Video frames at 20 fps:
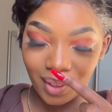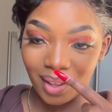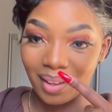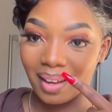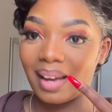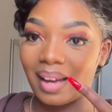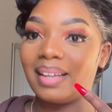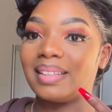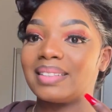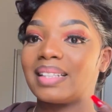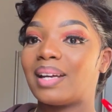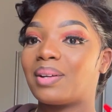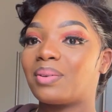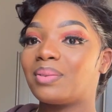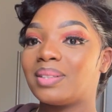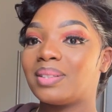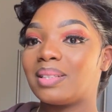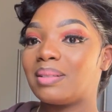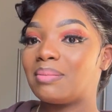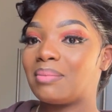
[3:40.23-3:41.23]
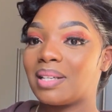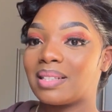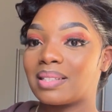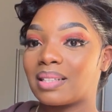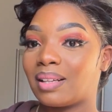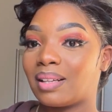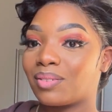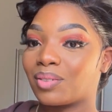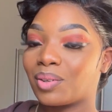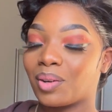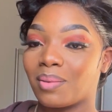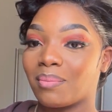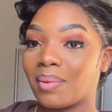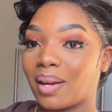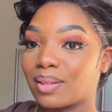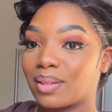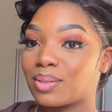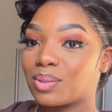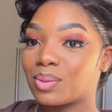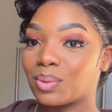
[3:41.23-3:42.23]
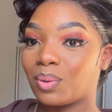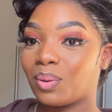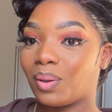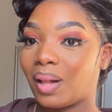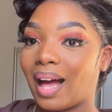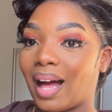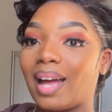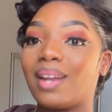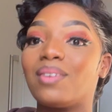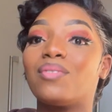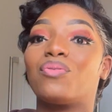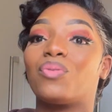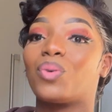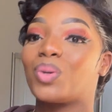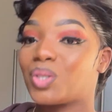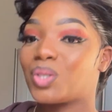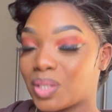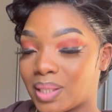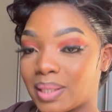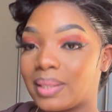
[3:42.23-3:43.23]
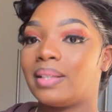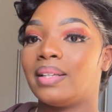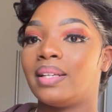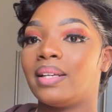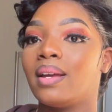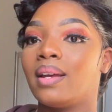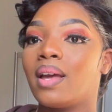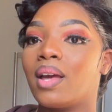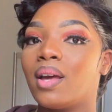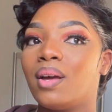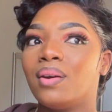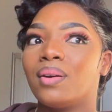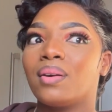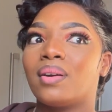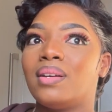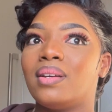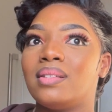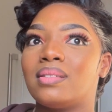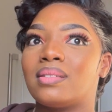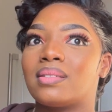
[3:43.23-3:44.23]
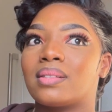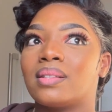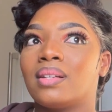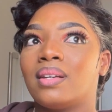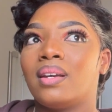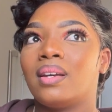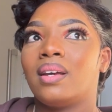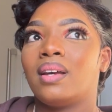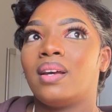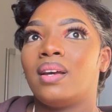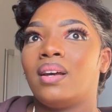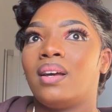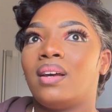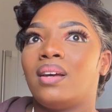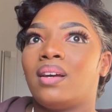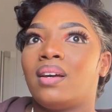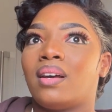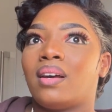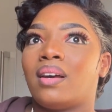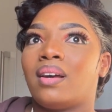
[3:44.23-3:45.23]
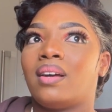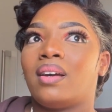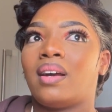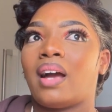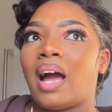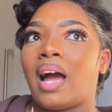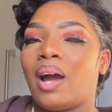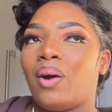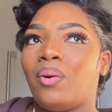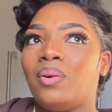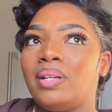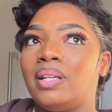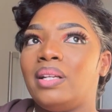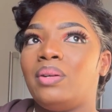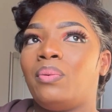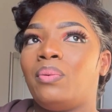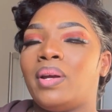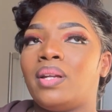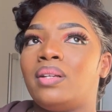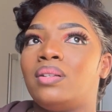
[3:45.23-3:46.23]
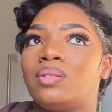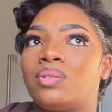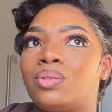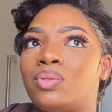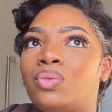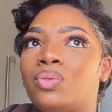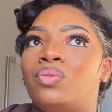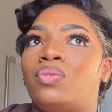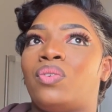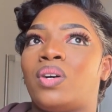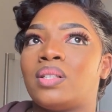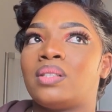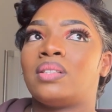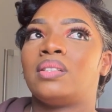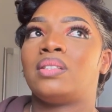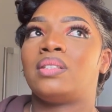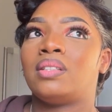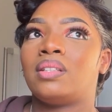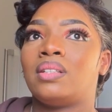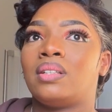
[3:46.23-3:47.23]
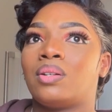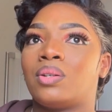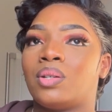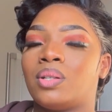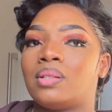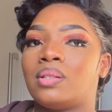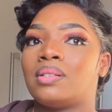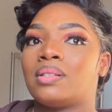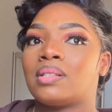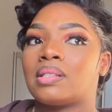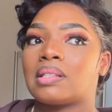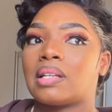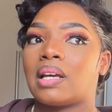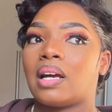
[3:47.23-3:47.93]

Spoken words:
guys, I don't see myself going back to school, unfortunately, because I only went to varsity because